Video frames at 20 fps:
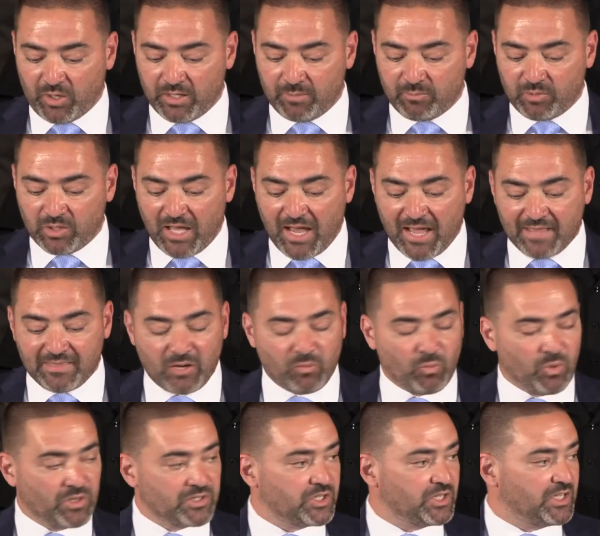and I'm glad that
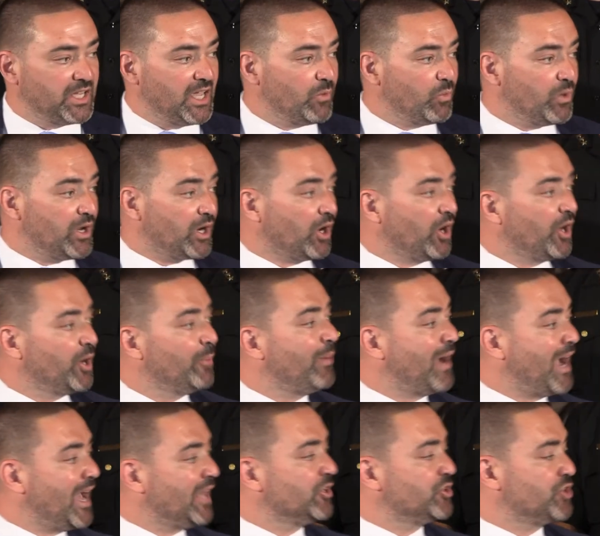once again we are
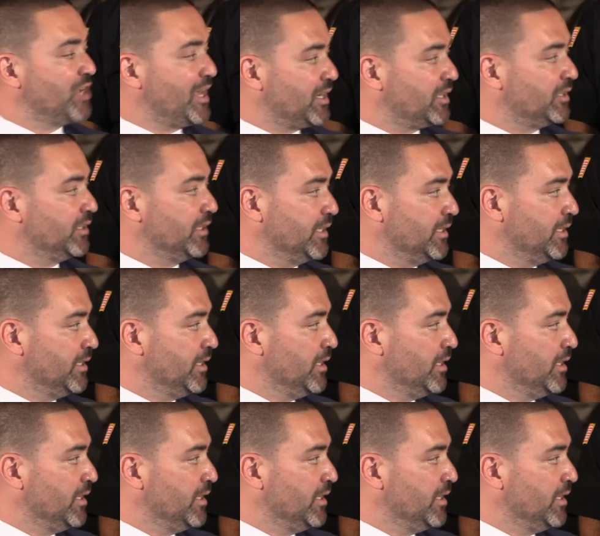unapologetically